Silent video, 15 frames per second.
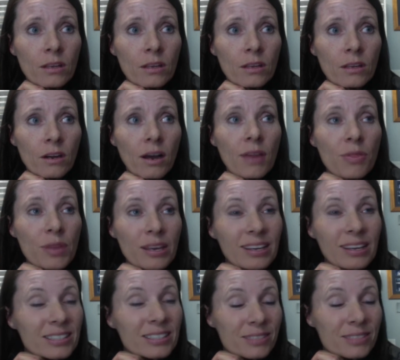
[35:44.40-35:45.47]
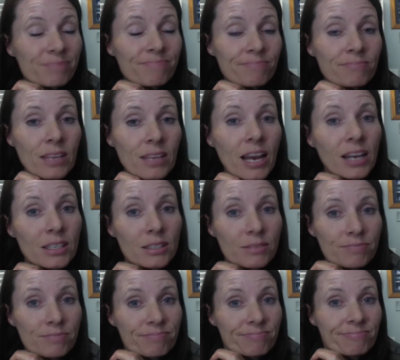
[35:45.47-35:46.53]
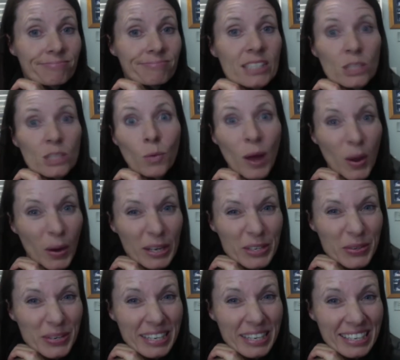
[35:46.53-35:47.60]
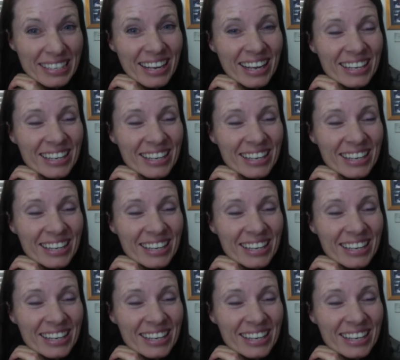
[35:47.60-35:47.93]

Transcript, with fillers: I think it's the way I do it. And